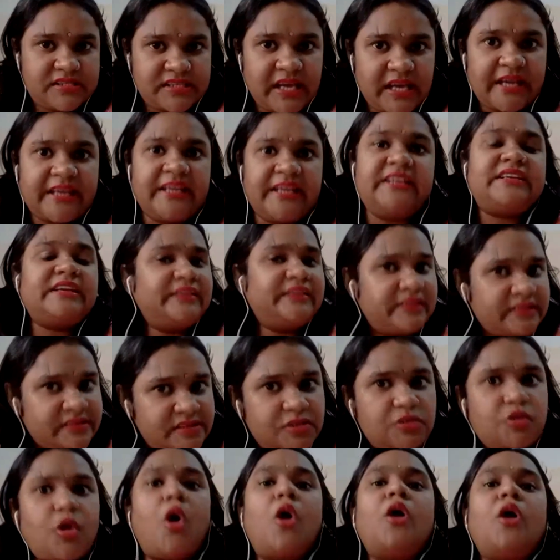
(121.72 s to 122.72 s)
site, it is
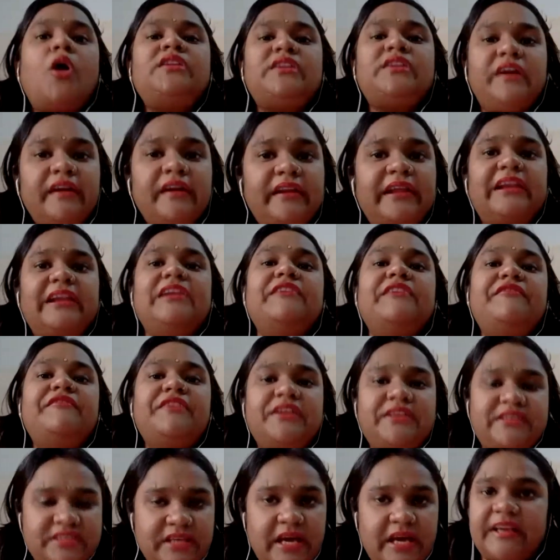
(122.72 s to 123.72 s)
not a
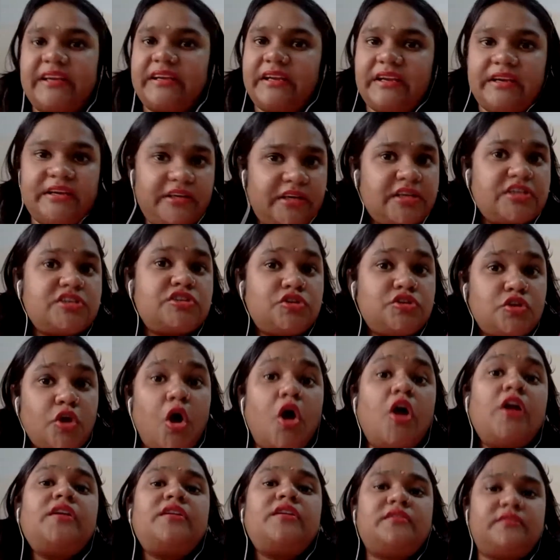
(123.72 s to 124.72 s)
relevant site, it is
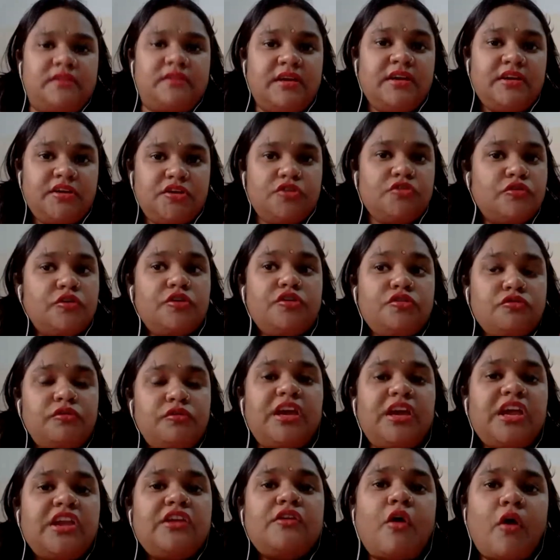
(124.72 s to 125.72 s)
not, you
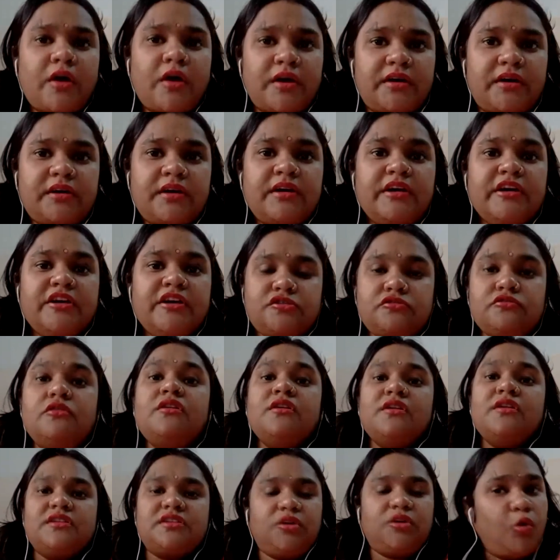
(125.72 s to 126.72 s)
cannot. So
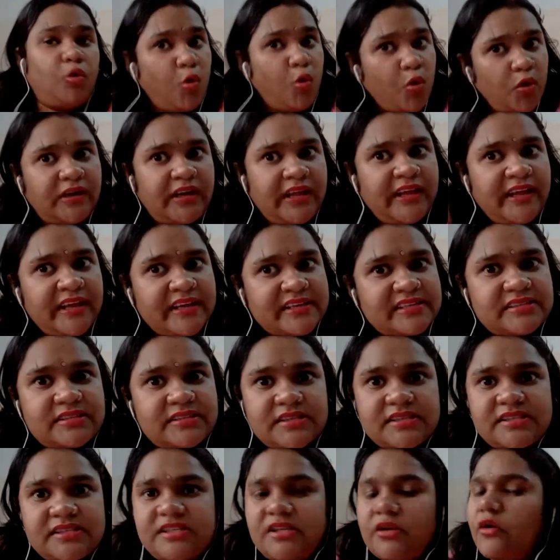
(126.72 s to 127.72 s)
quoting
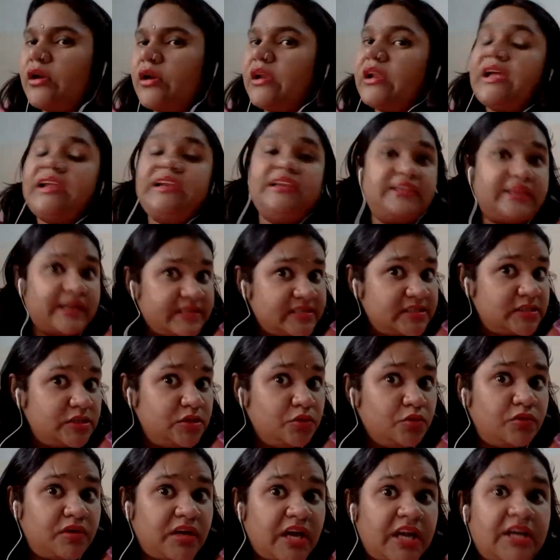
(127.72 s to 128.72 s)
SCC online, yes,
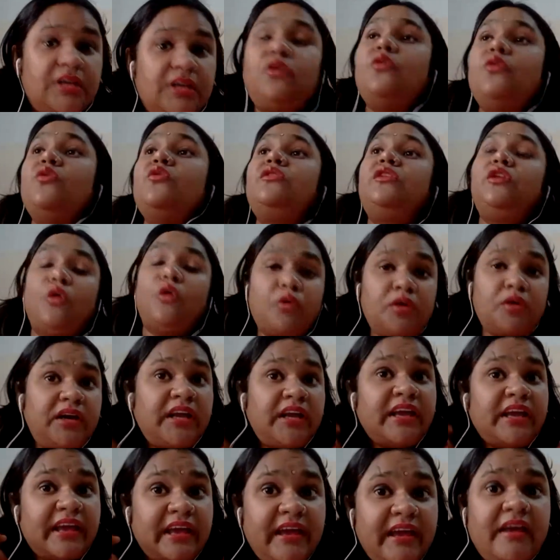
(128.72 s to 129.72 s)
you can quote.
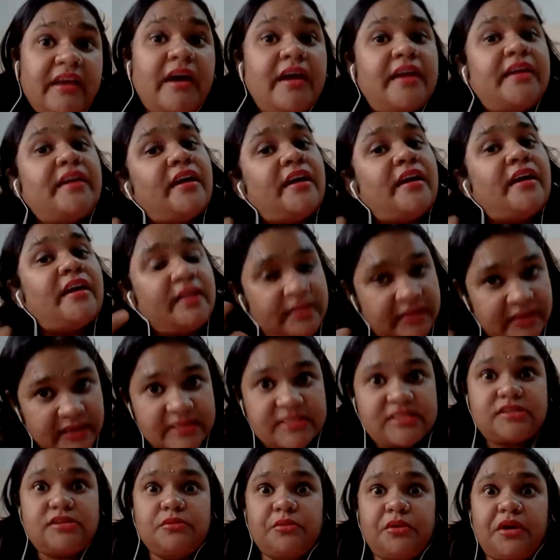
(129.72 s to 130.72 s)
Quoting AIR,
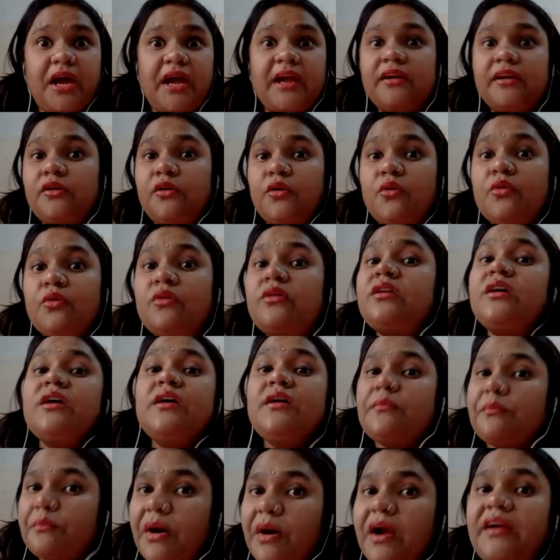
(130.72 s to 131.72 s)
yes, you can quote.
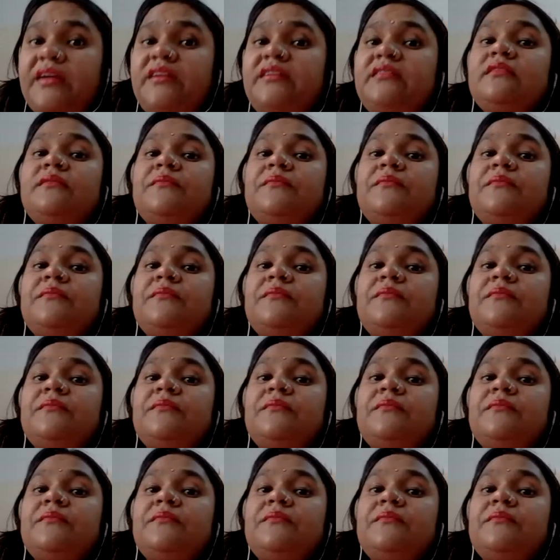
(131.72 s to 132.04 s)
But